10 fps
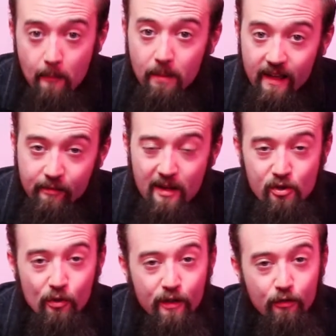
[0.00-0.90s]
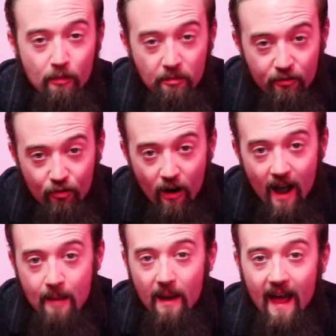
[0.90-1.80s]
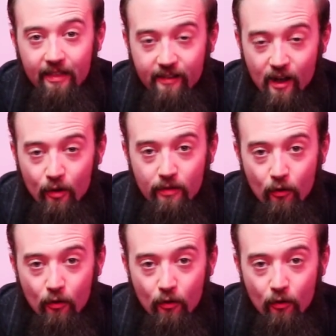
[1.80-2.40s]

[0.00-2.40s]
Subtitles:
Please make sure that you subscribe and turn on